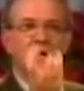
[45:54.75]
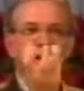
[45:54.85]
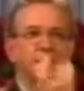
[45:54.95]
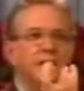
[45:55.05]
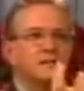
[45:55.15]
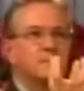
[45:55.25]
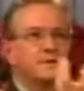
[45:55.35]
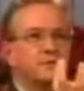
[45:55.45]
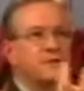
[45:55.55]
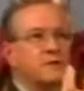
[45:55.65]
a kingdom in
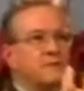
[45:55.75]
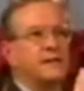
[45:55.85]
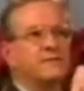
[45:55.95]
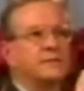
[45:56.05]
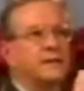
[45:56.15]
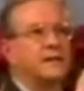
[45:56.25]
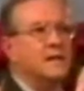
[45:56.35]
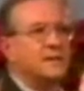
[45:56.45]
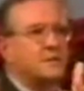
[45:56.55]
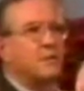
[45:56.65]
the center of everything,
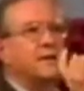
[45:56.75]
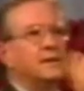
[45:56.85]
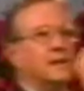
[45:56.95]
so that